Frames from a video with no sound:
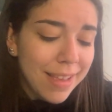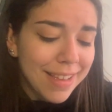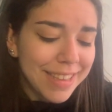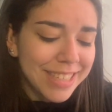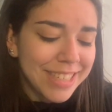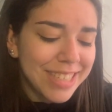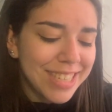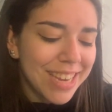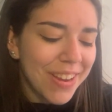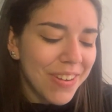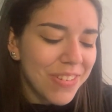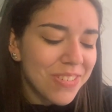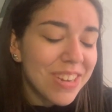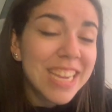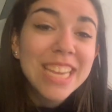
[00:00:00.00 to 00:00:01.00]

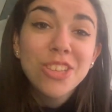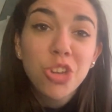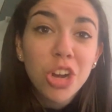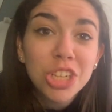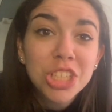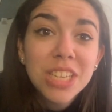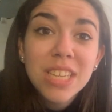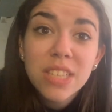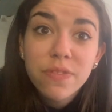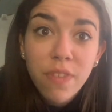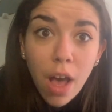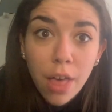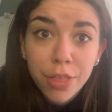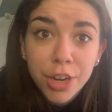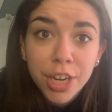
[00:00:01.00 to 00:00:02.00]
So he talks to his
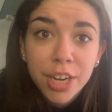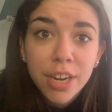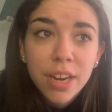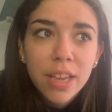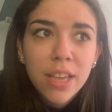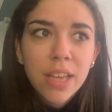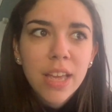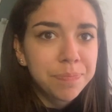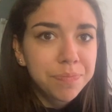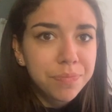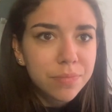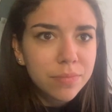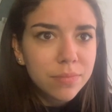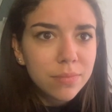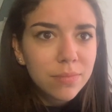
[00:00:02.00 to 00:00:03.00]
father.
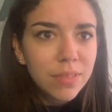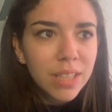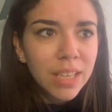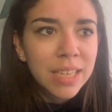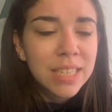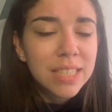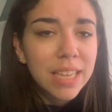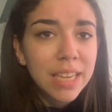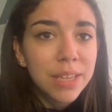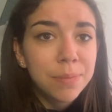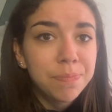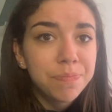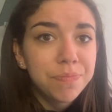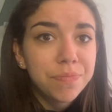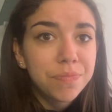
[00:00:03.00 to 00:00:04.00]
He's like,
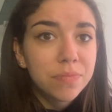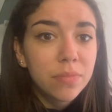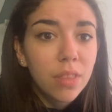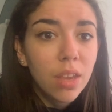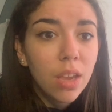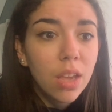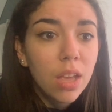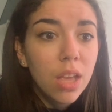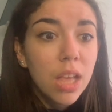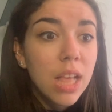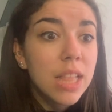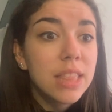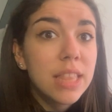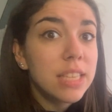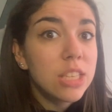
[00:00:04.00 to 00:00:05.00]

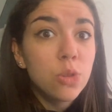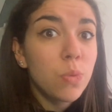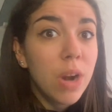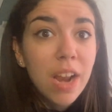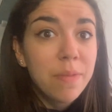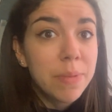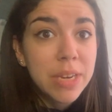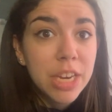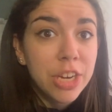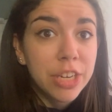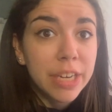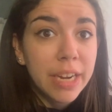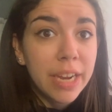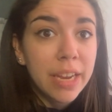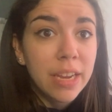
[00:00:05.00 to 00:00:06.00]
this is what I've been
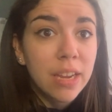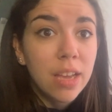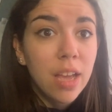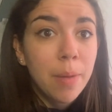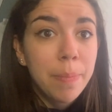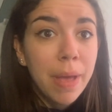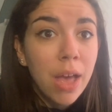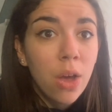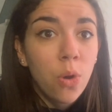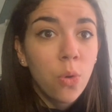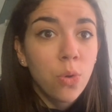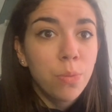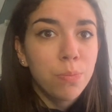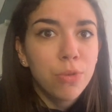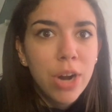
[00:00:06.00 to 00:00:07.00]
hearing
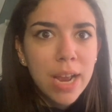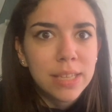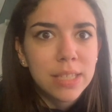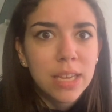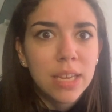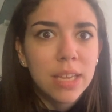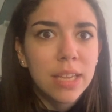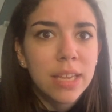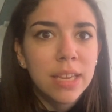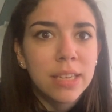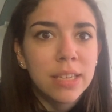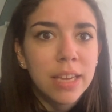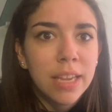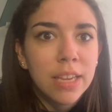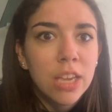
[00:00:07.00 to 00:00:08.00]
about Borrasca, and
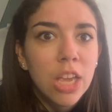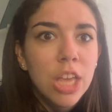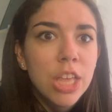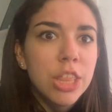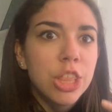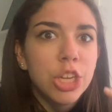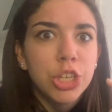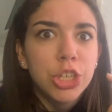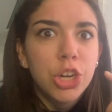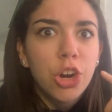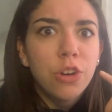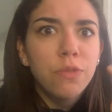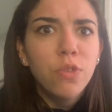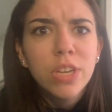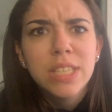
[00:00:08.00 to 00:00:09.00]
like there are
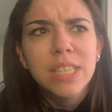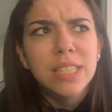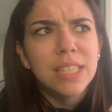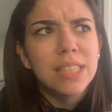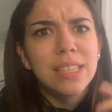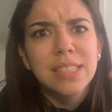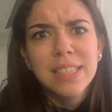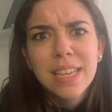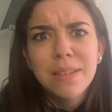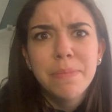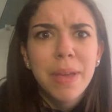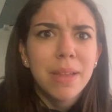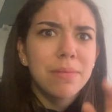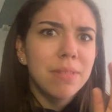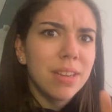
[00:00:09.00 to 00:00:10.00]
voices and the skin
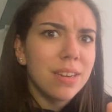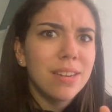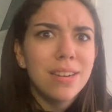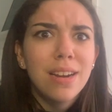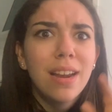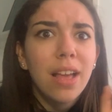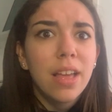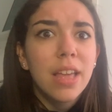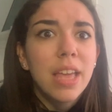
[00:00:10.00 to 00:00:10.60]
men, da da da da.